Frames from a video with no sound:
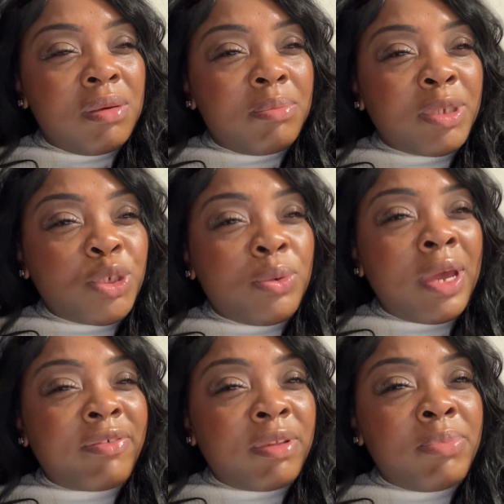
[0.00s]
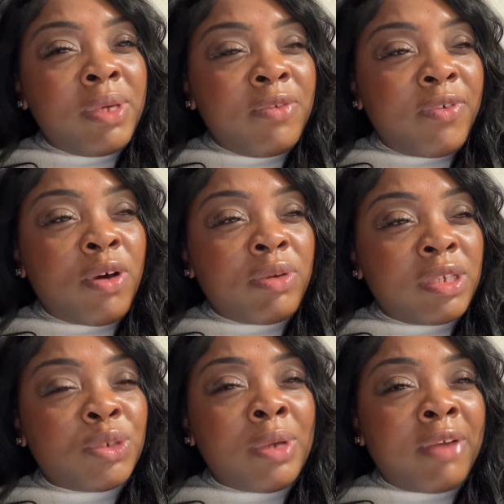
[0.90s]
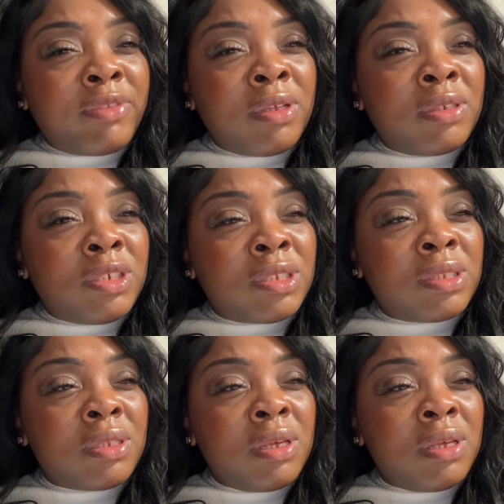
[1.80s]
But you have to be focused. You have to just